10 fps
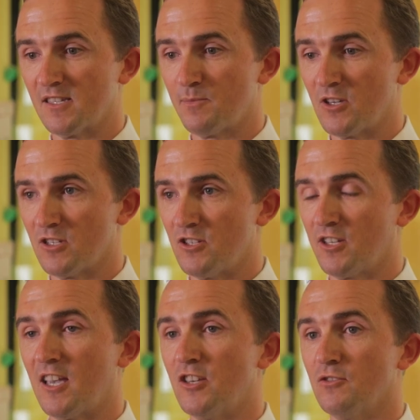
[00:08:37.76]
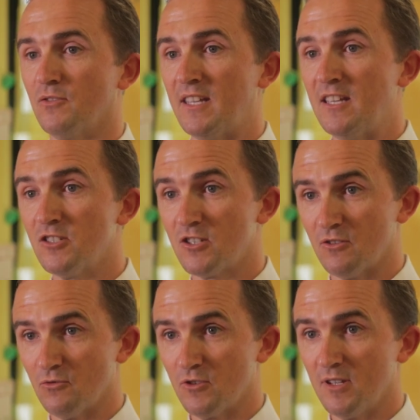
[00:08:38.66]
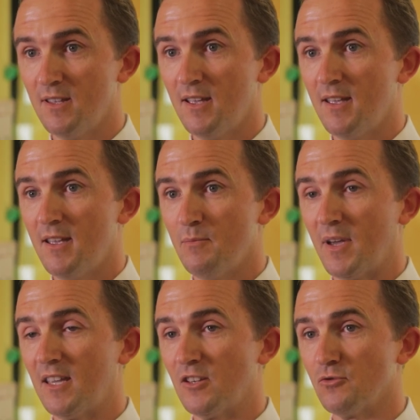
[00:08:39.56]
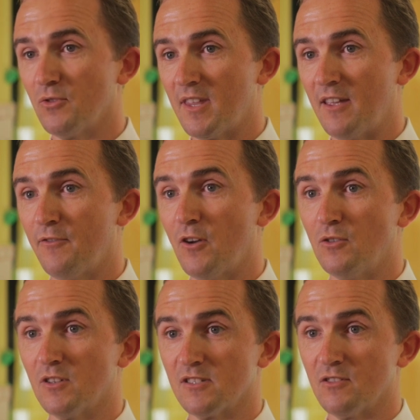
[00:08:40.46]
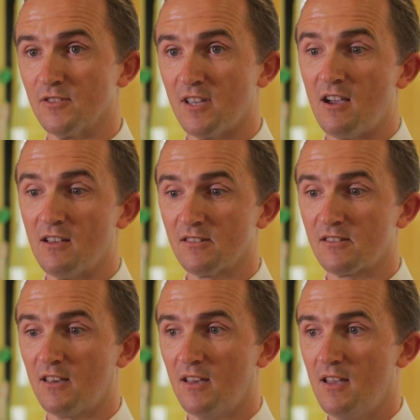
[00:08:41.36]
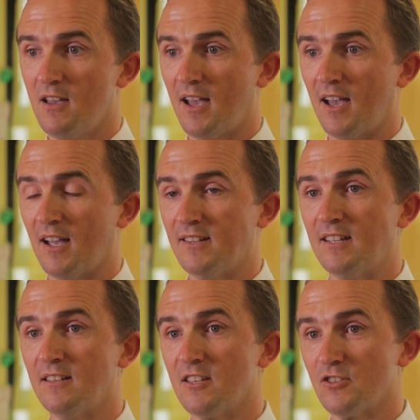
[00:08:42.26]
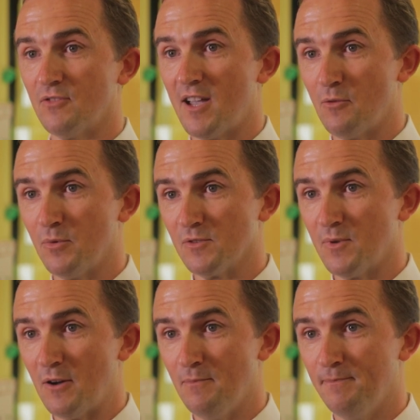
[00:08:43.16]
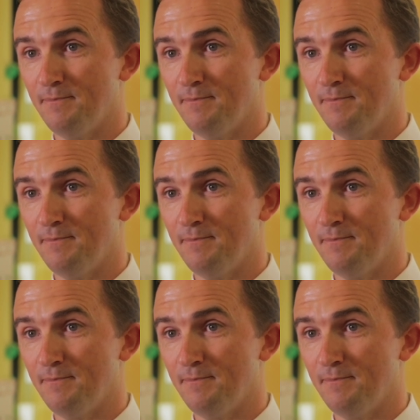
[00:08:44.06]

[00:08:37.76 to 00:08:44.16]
Special educational needs children, making sure they're focused on task. I need additional help as well.